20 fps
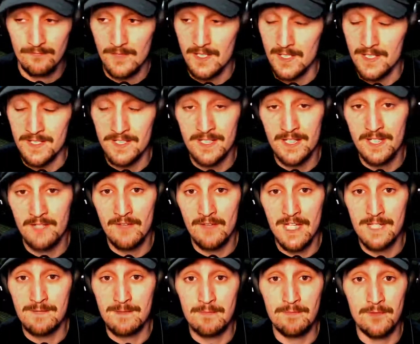
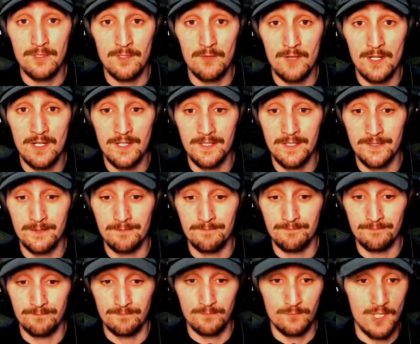incentivize people to want to
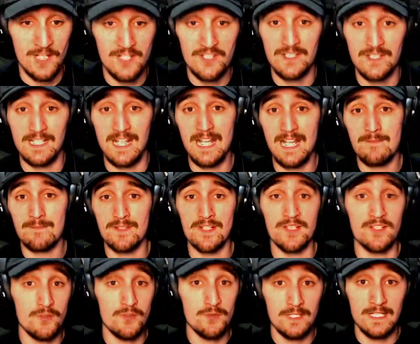watch the games and
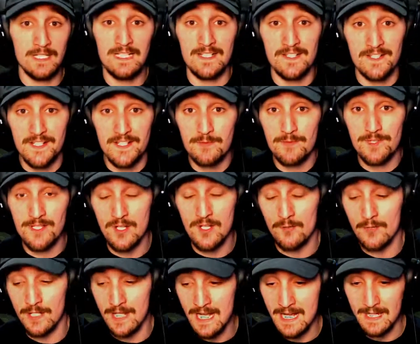tune in and see what's
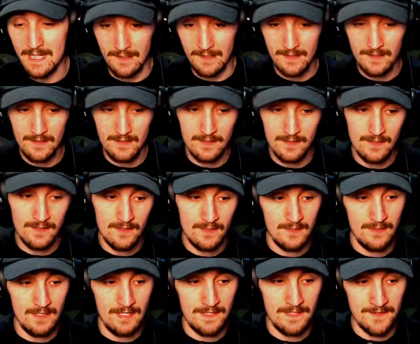going on.
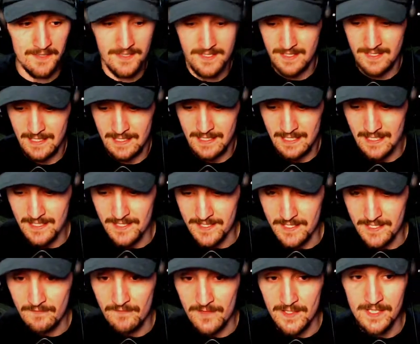And this is the kind of
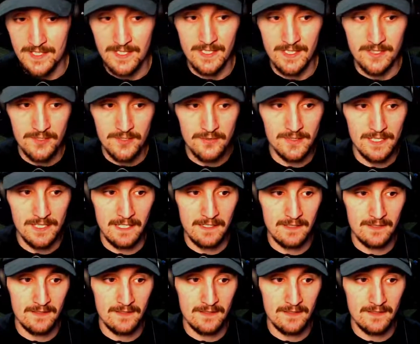stuff that's going to do that.